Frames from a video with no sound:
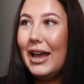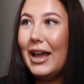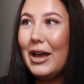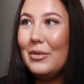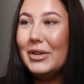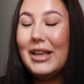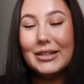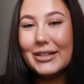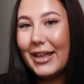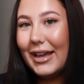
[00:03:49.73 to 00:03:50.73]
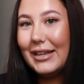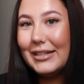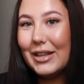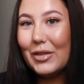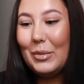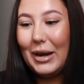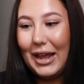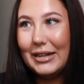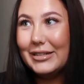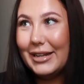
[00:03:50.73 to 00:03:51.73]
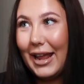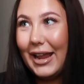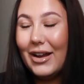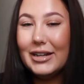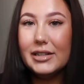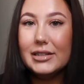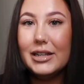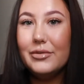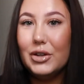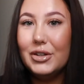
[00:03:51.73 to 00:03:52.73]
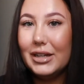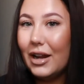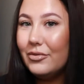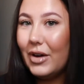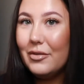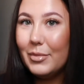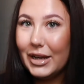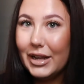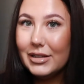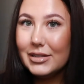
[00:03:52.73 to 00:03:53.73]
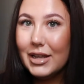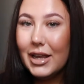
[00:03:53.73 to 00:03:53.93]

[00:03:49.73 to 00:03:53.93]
Yeah, so that is the plan today. I need to leave for uni in 5 minutes.